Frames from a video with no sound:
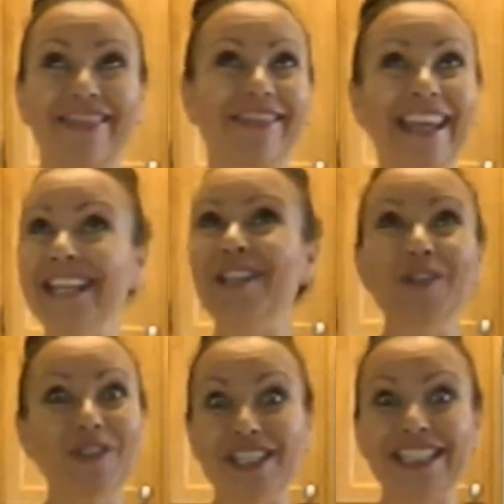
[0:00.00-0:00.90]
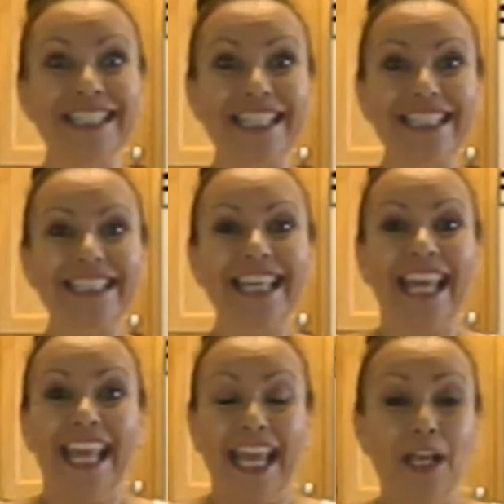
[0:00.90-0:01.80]
Thank you, Jesus.
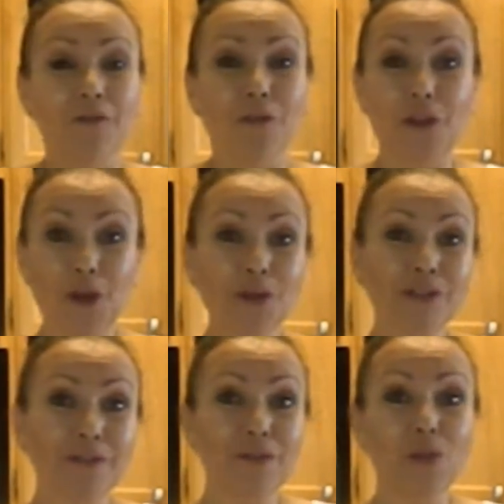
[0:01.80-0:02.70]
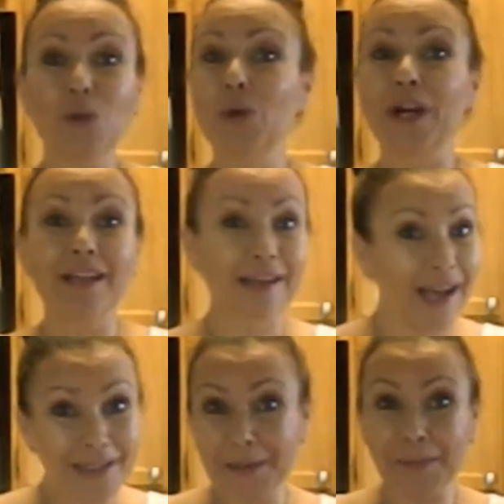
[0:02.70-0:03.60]
And for those of you who are
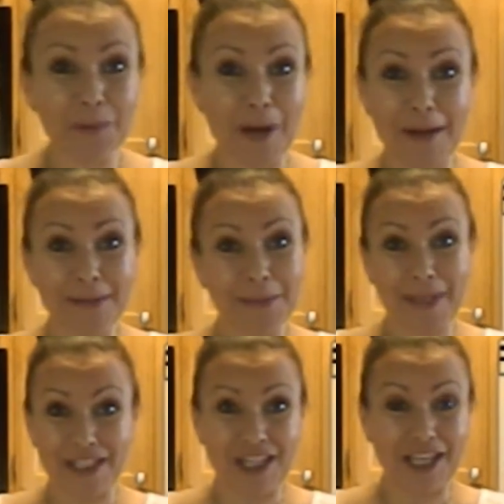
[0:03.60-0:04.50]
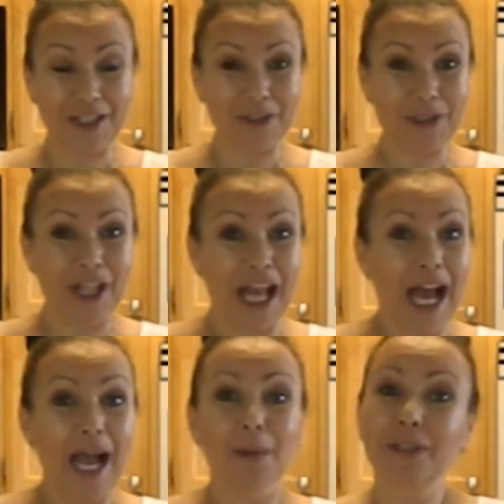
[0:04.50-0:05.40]
not subscribed to my channel,
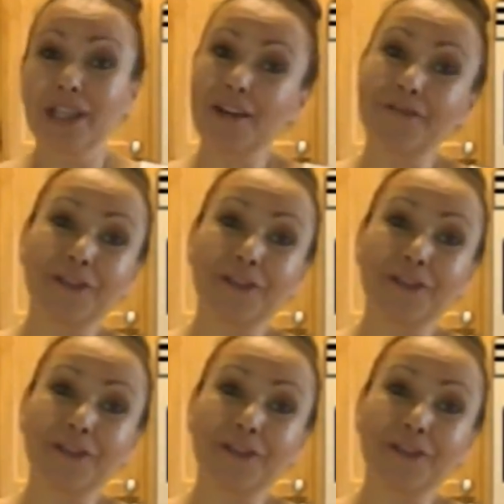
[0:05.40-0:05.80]
I would love for